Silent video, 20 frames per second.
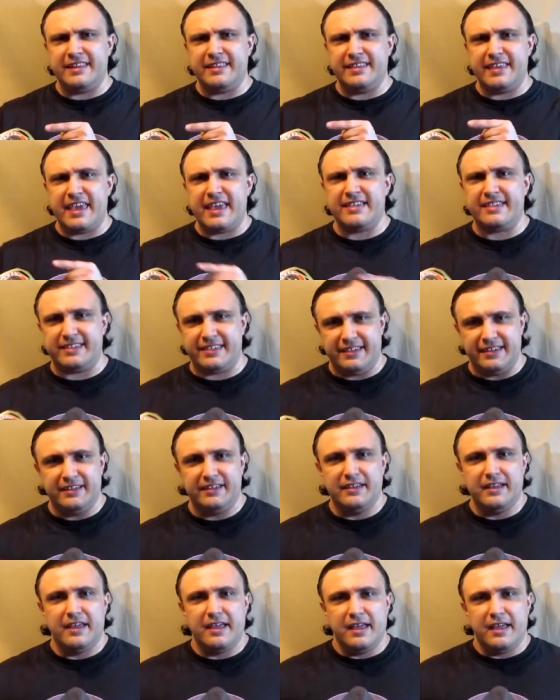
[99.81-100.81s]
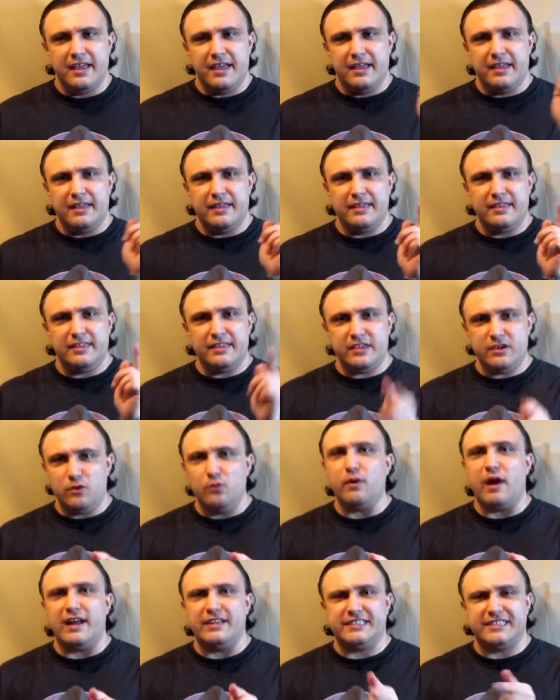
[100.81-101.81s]
this, you
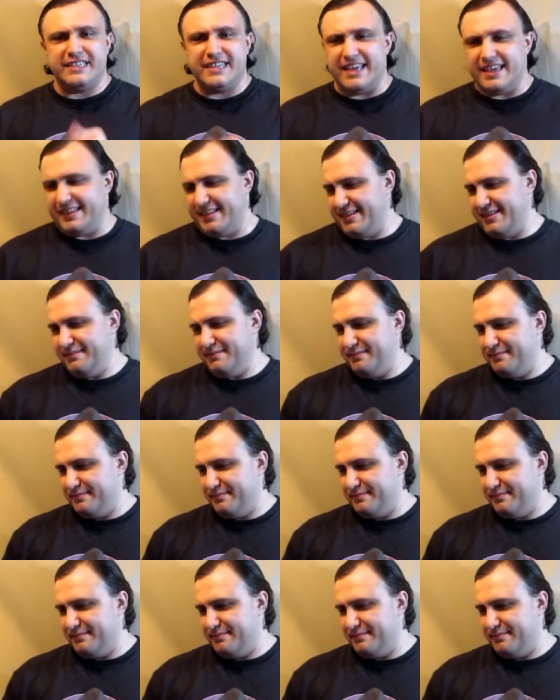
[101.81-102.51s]
watch this.